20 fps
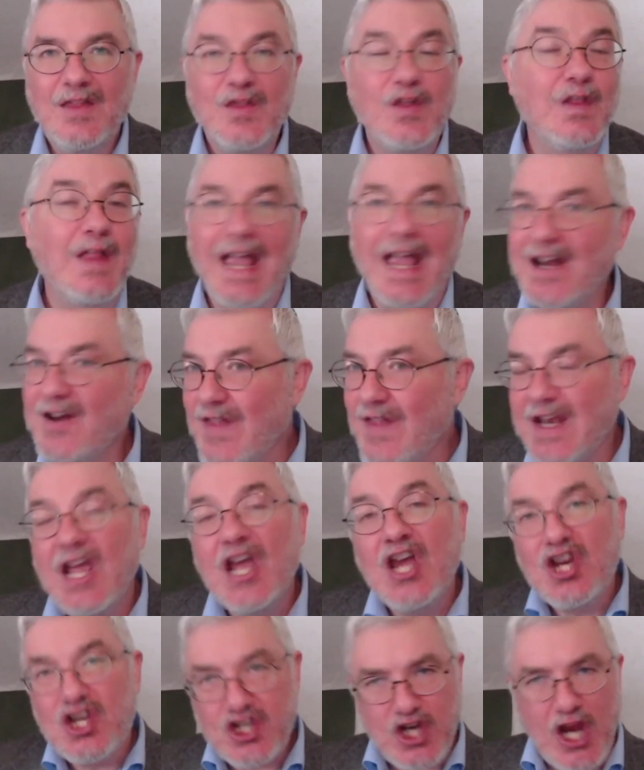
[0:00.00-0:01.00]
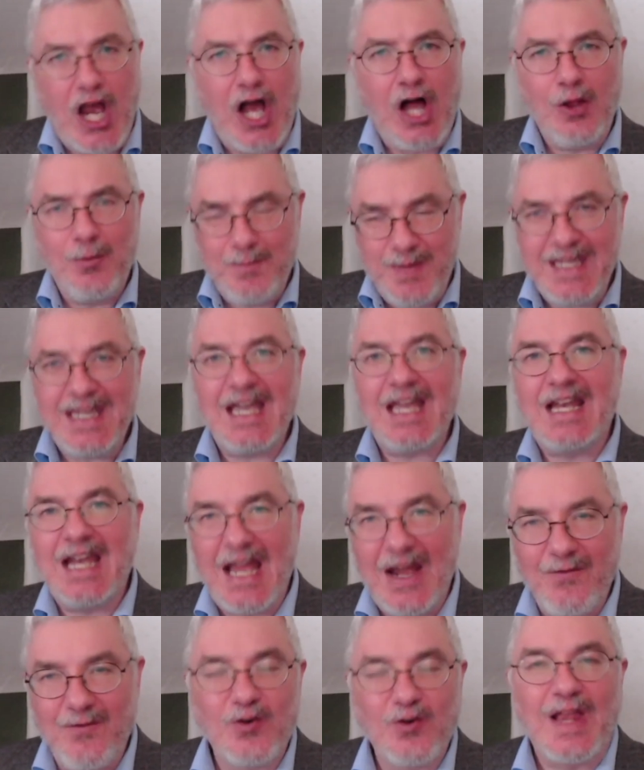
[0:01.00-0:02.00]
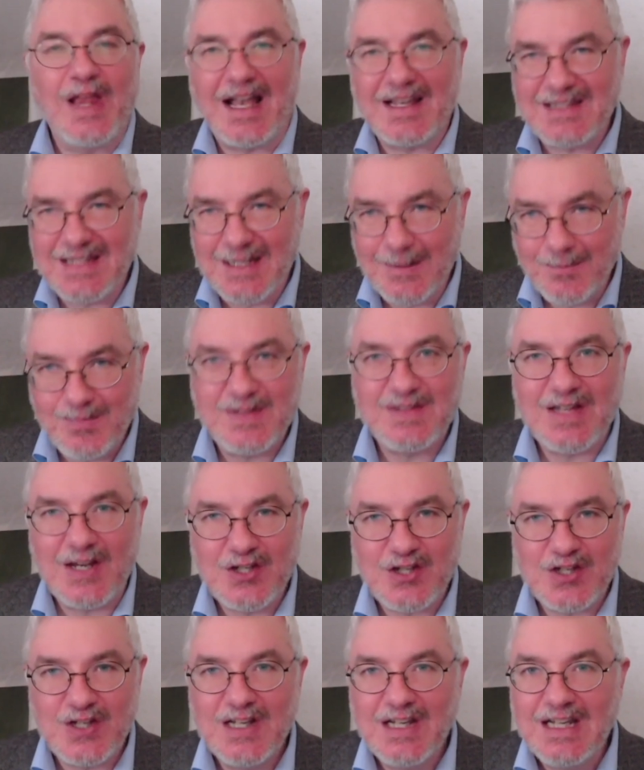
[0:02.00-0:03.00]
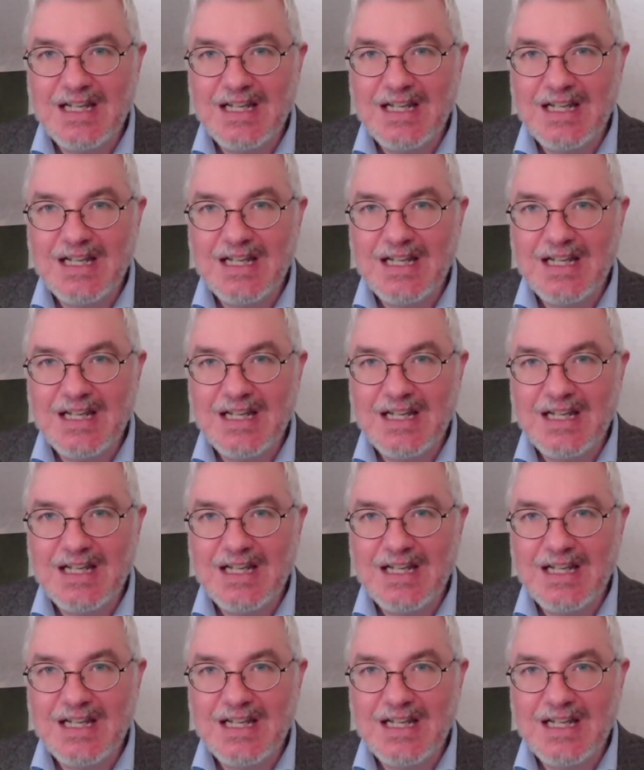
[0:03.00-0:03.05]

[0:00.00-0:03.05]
The land that shall be an everlasting possession